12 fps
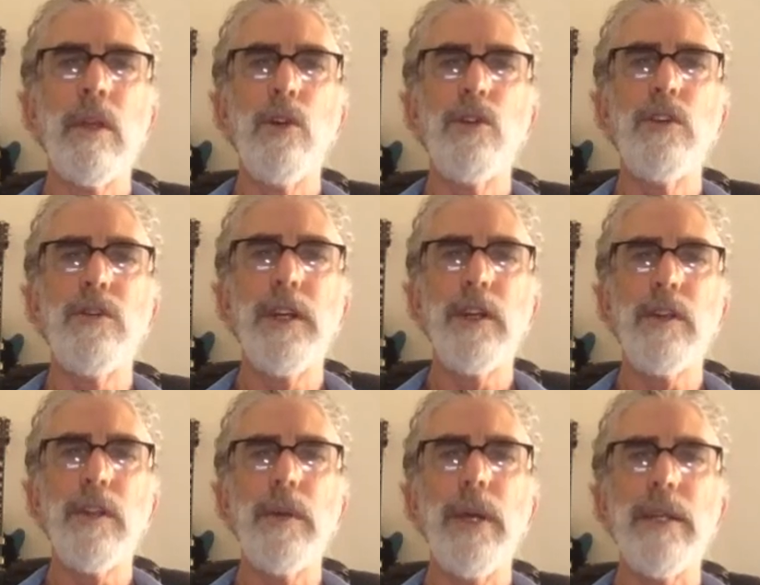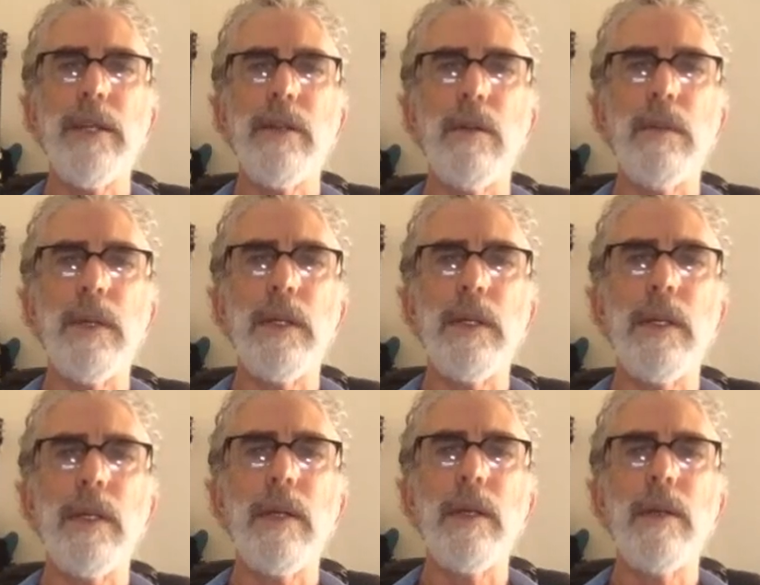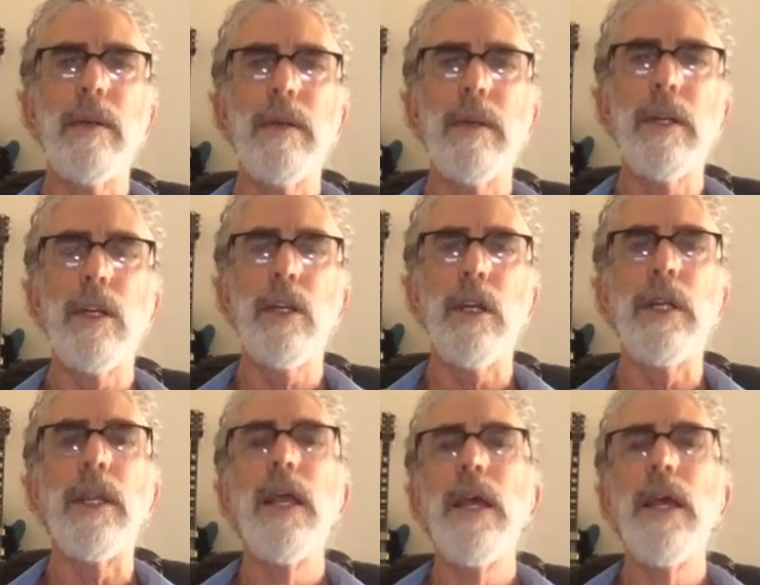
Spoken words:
Close your fingers on the reins a little bit. Good.